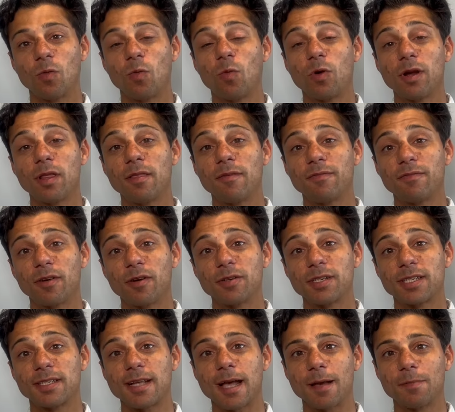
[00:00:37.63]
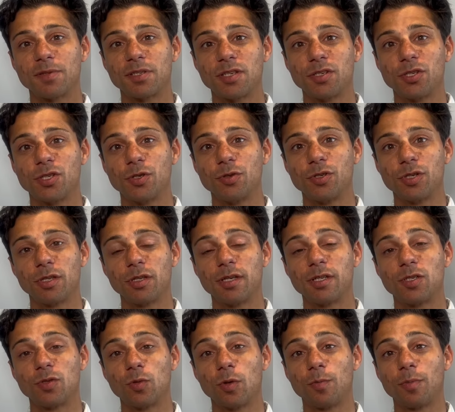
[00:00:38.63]
one of the first steps is
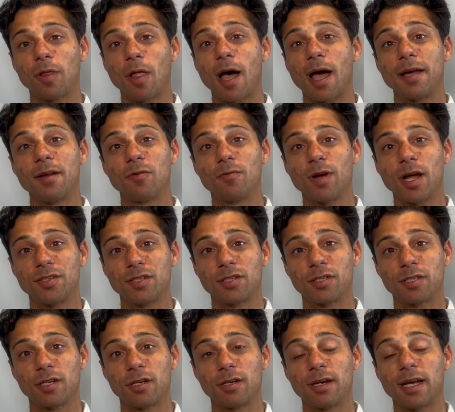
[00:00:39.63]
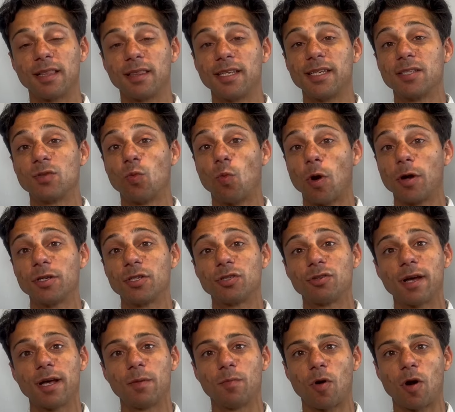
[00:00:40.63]
usually to apply to register at least one
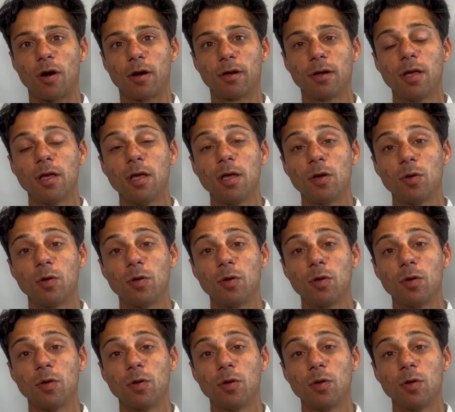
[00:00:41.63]
trademark